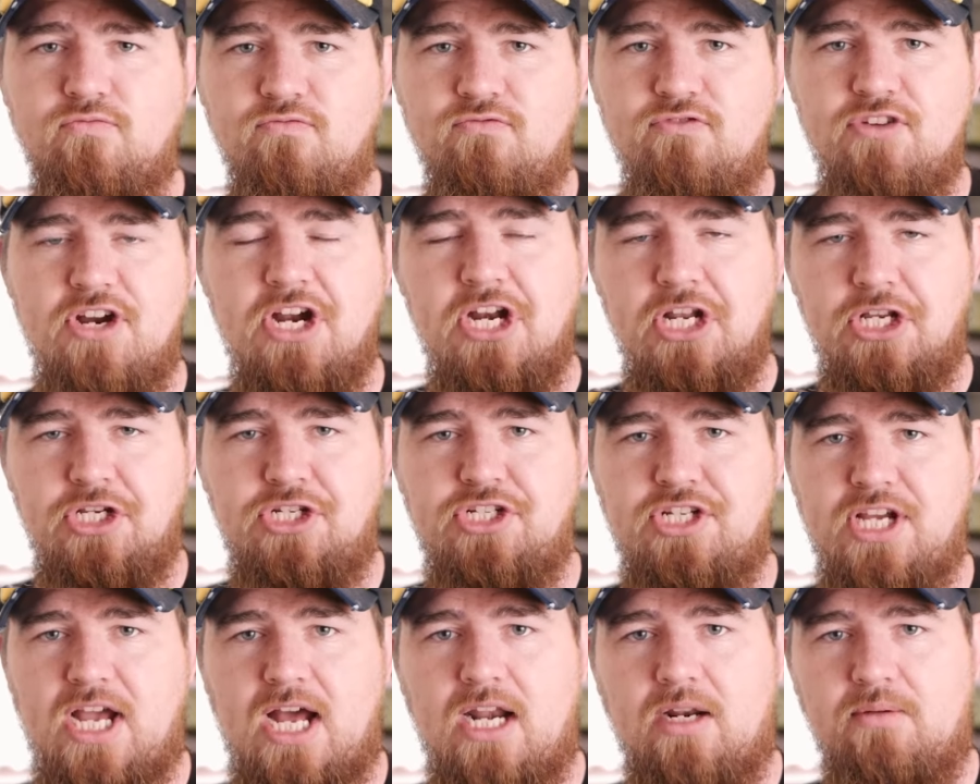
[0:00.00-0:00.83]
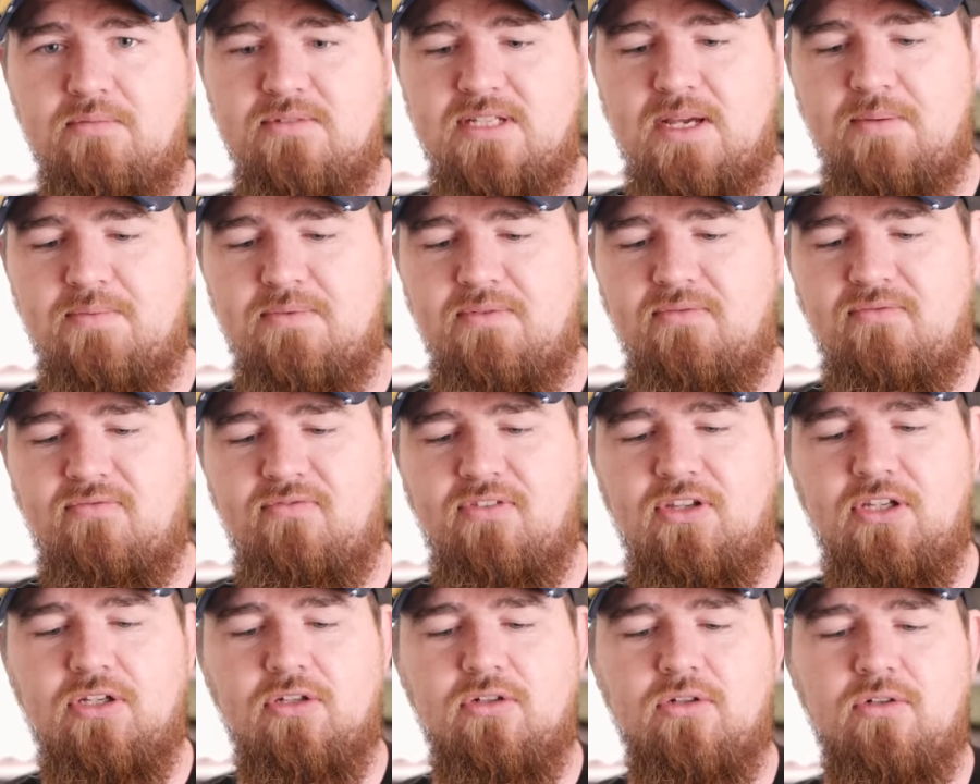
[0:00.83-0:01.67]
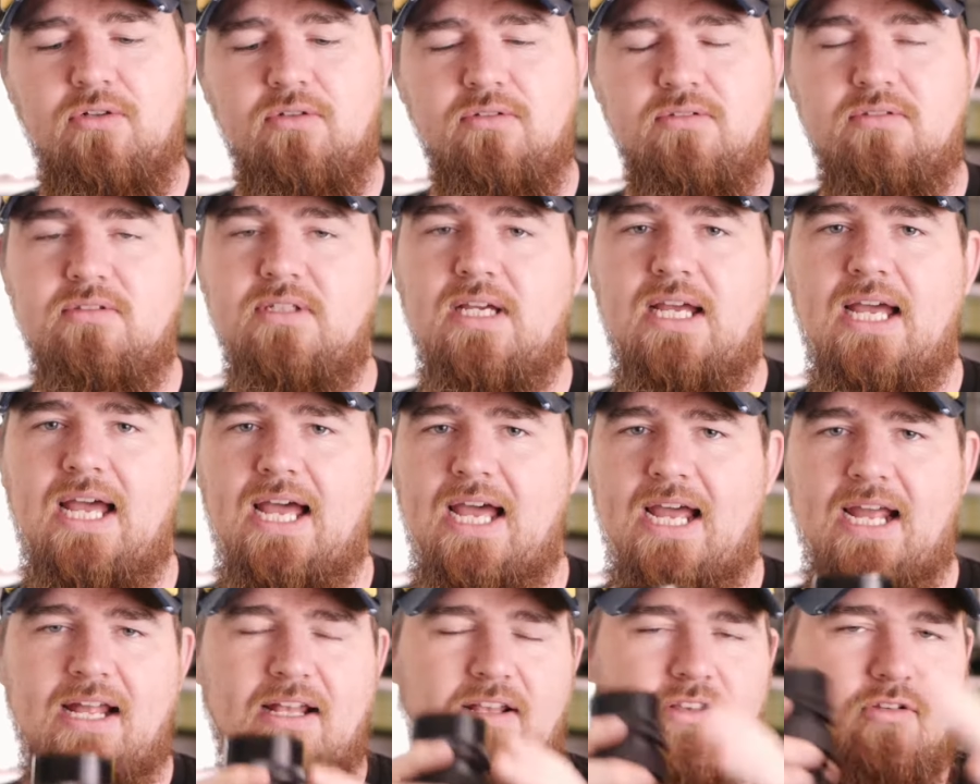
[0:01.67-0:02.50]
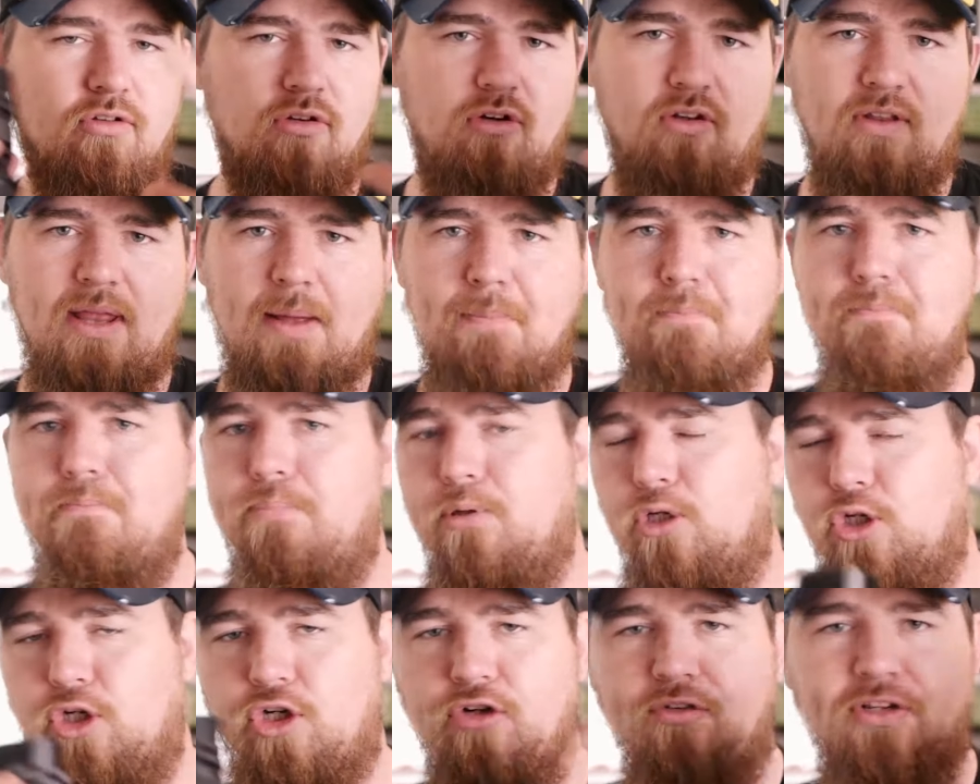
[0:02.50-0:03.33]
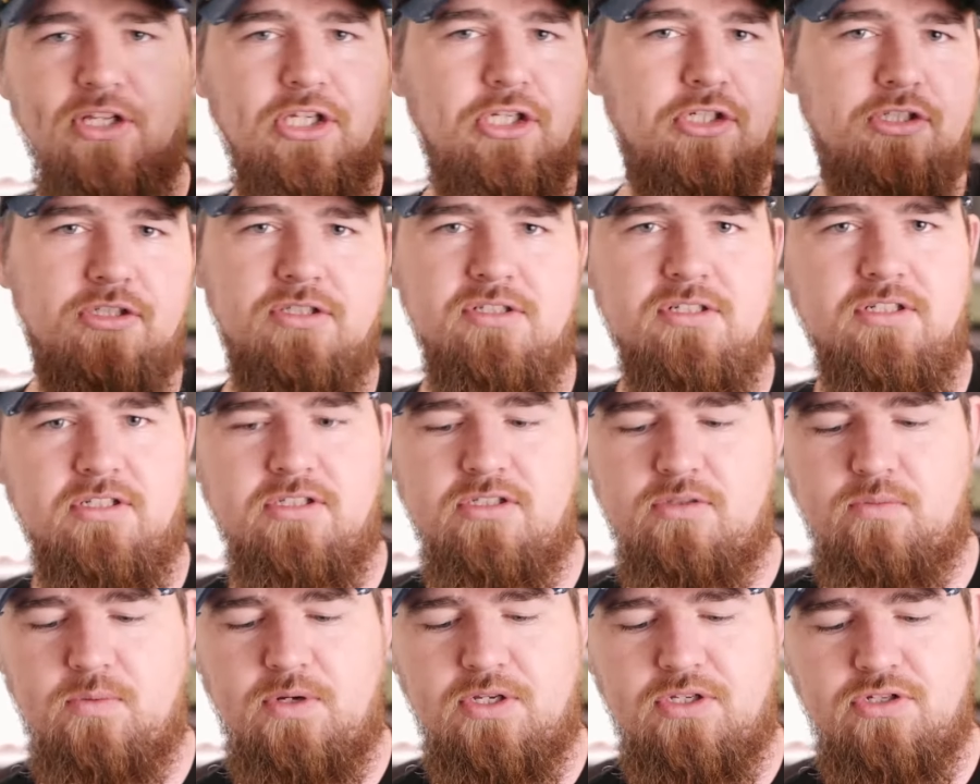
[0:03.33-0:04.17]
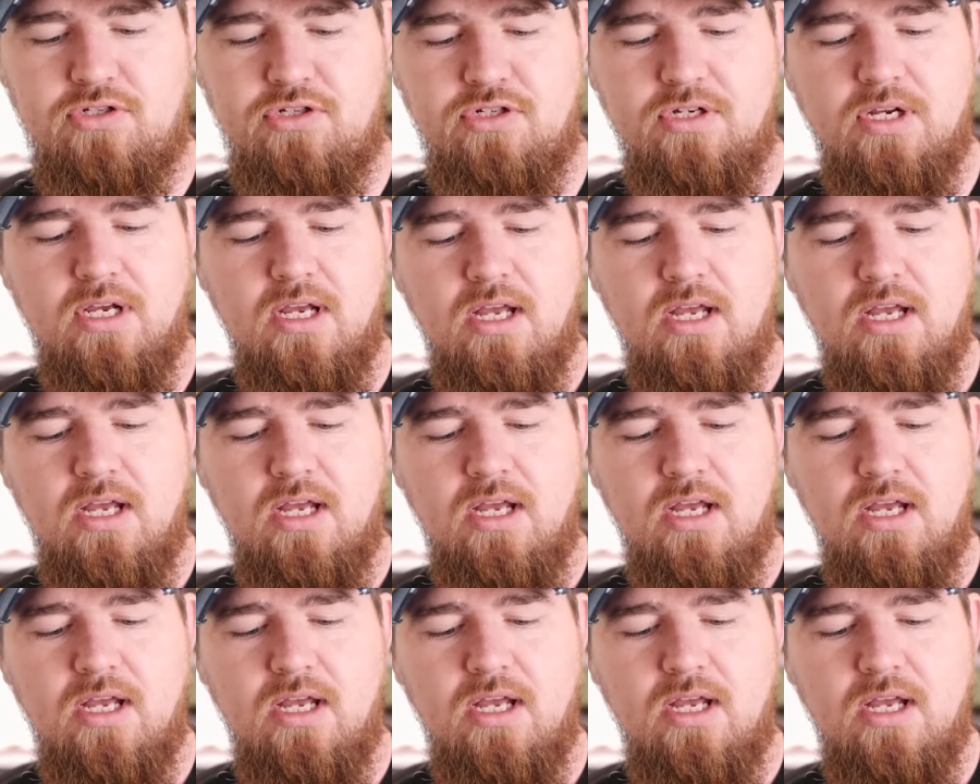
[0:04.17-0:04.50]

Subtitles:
really shallow depth of field and all that blurry goodness, which,